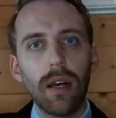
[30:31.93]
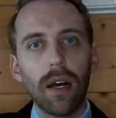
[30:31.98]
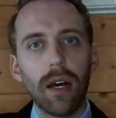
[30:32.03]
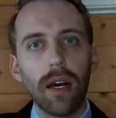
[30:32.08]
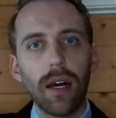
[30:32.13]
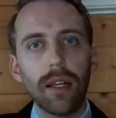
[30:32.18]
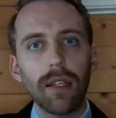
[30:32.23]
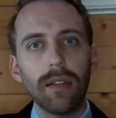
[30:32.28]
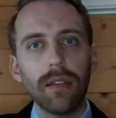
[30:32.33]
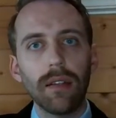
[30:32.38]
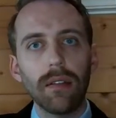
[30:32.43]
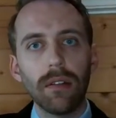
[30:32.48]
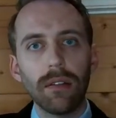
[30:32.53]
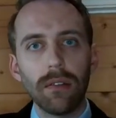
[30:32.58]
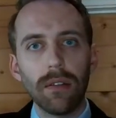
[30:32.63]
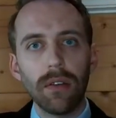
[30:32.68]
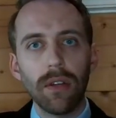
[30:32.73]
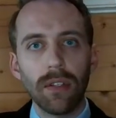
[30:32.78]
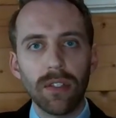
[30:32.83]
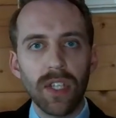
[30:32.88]

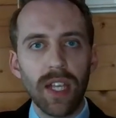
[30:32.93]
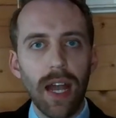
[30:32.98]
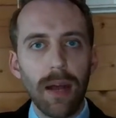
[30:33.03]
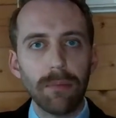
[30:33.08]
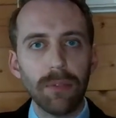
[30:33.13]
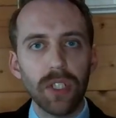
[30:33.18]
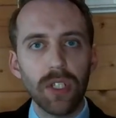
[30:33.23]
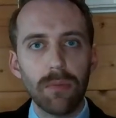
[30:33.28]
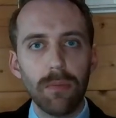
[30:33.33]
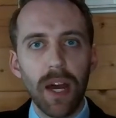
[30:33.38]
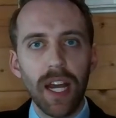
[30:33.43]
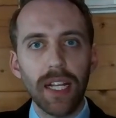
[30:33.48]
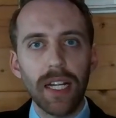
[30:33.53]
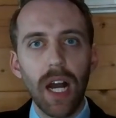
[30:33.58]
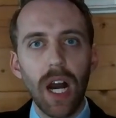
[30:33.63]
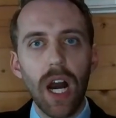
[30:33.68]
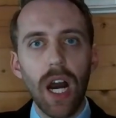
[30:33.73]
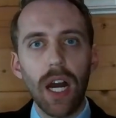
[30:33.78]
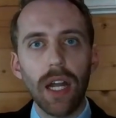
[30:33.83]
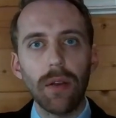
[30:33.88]
established by
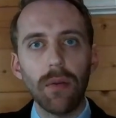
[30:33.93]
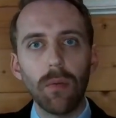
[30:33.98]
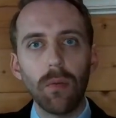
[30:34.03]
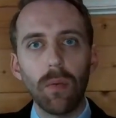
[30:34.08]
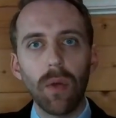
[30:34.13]
God,